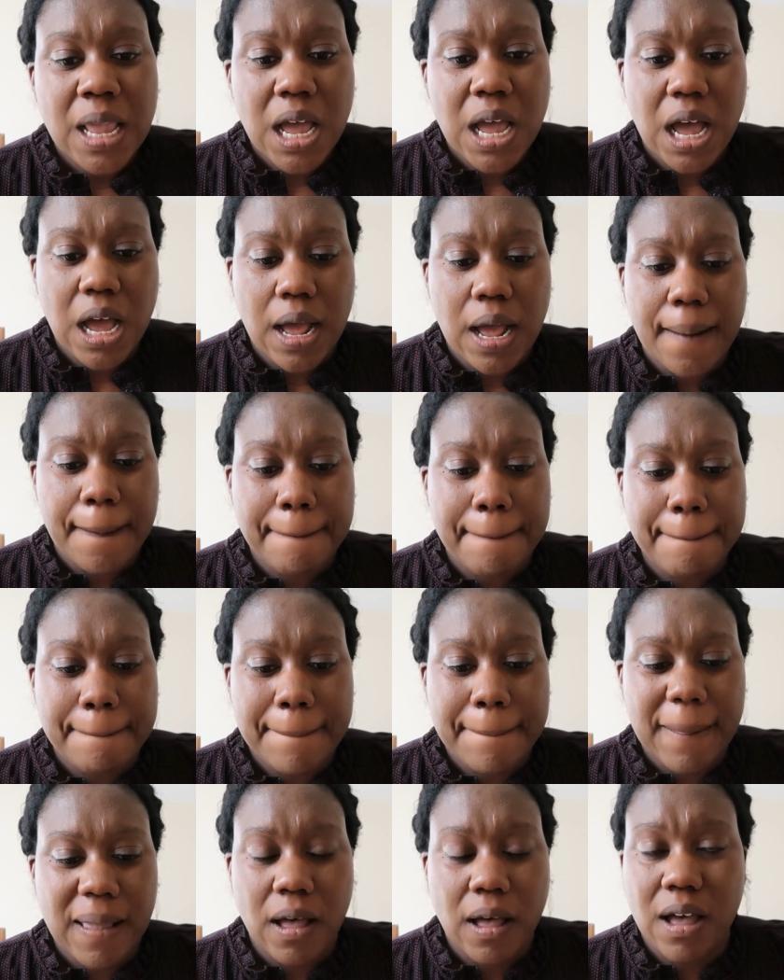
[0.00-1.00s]

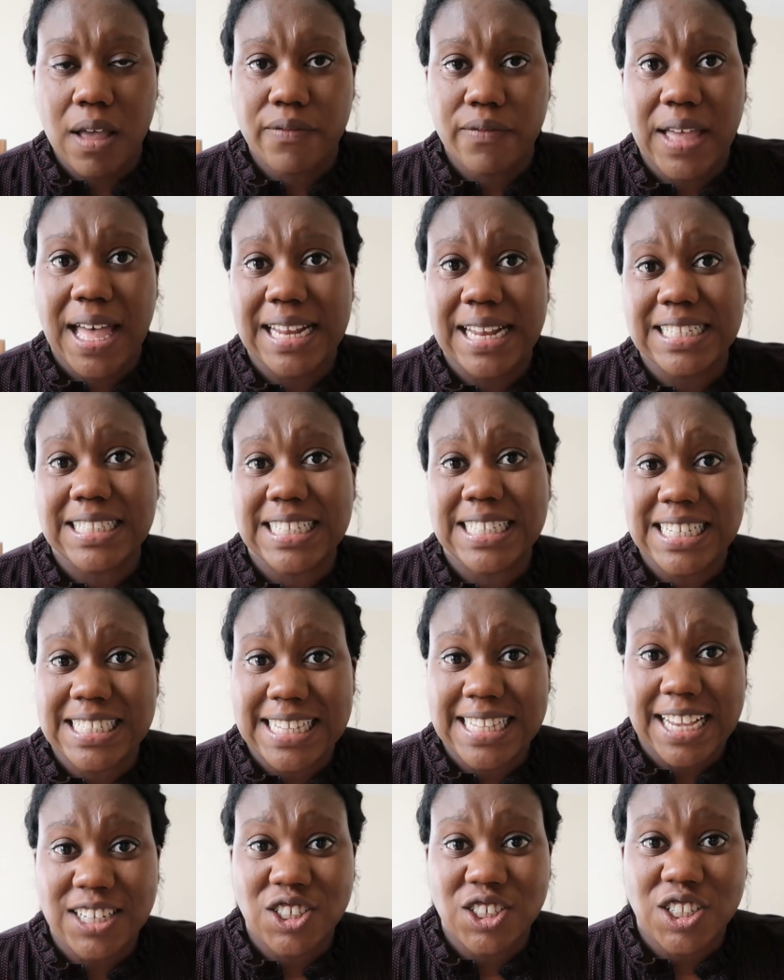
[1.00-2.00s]
I've had a
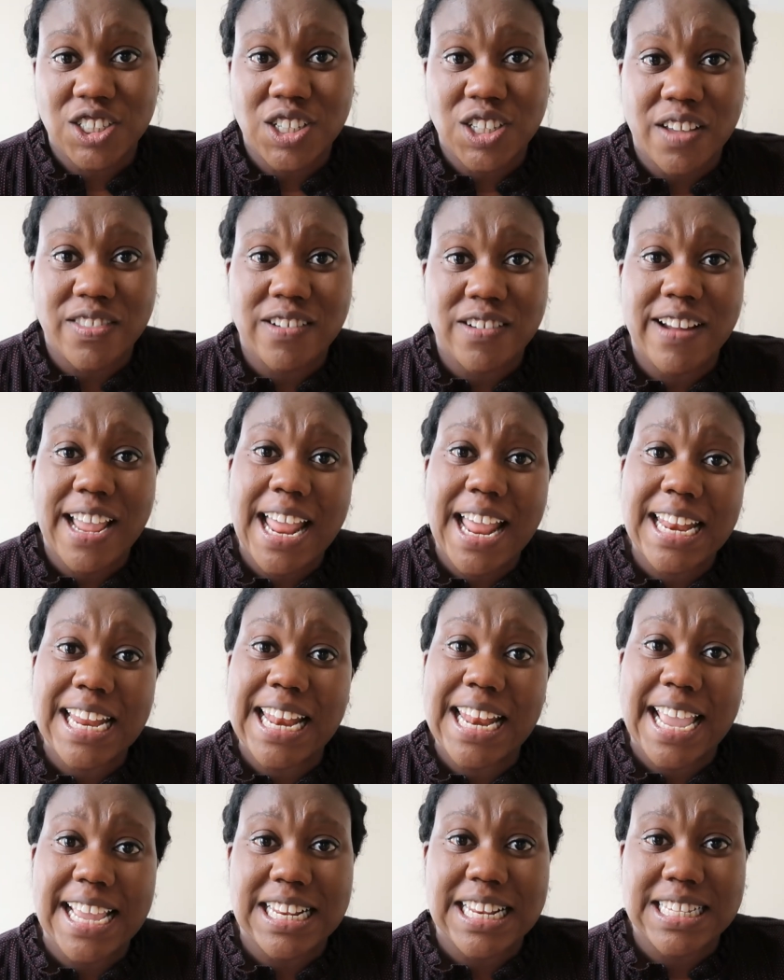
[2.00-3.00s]
C-section, so if there are any
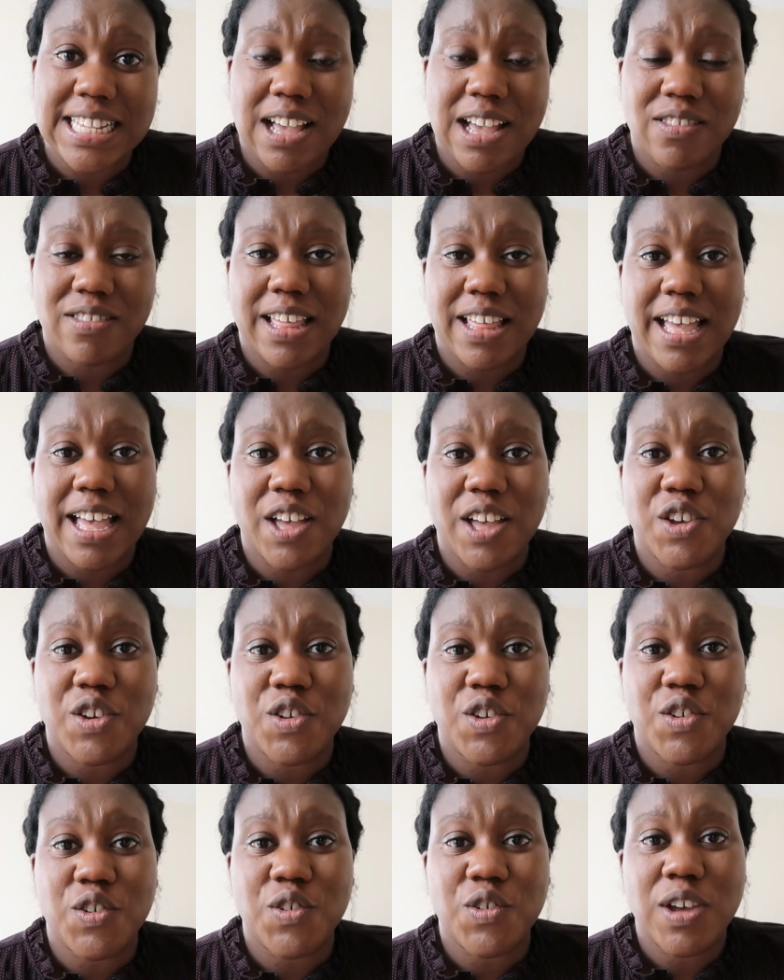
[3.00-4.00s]
ladies out there
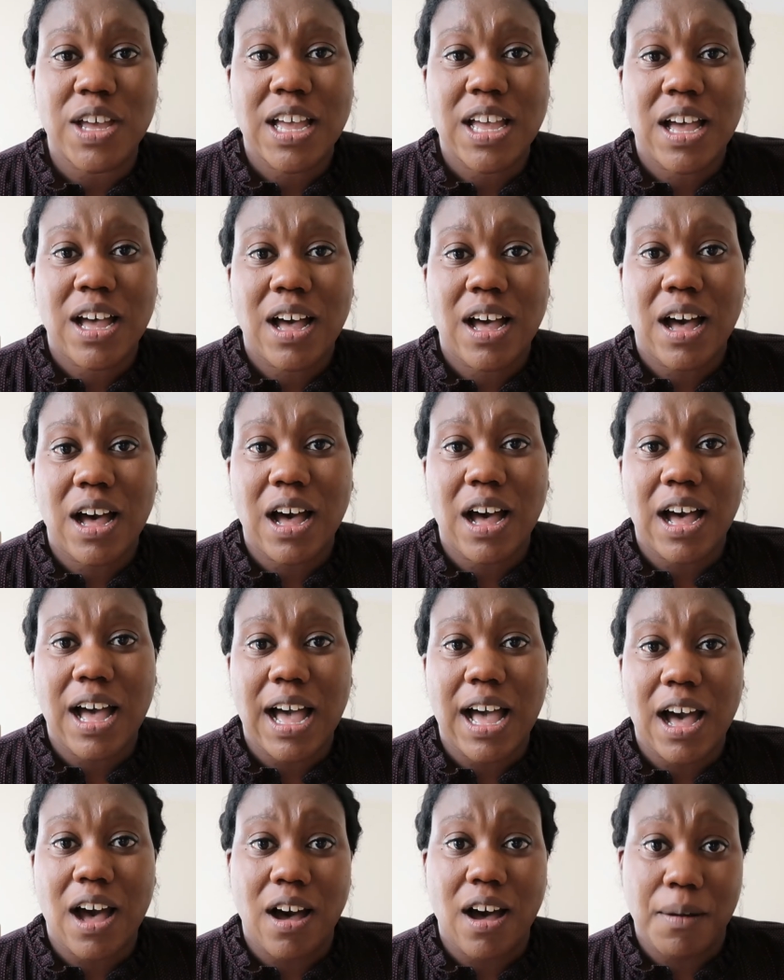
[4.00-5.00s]
who
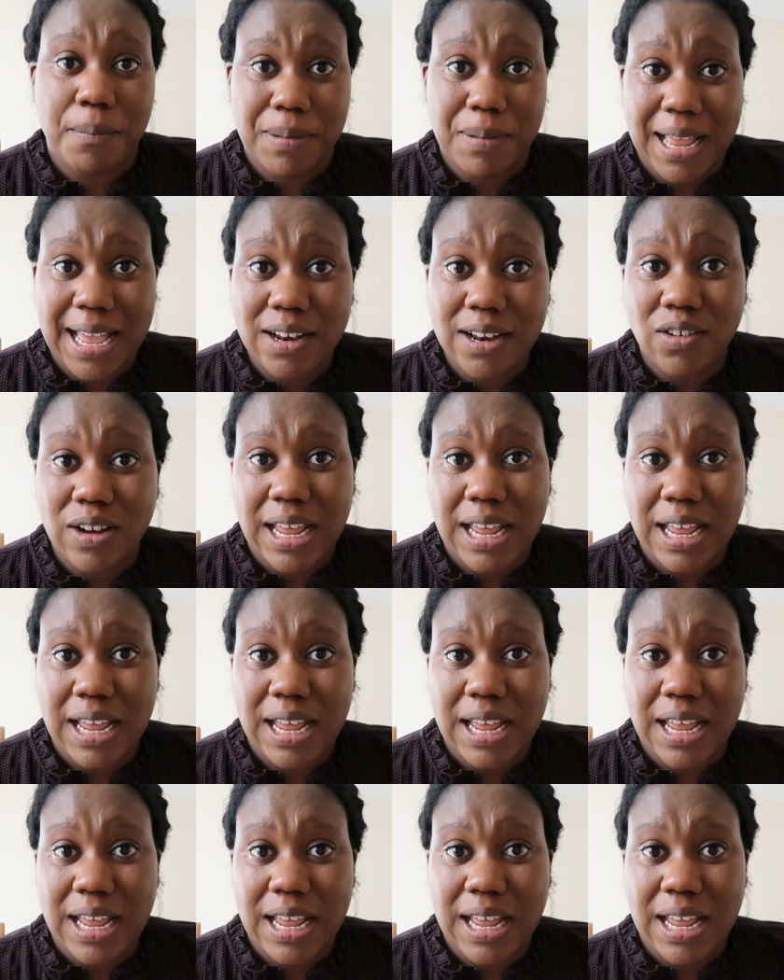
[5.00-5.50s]
are planning on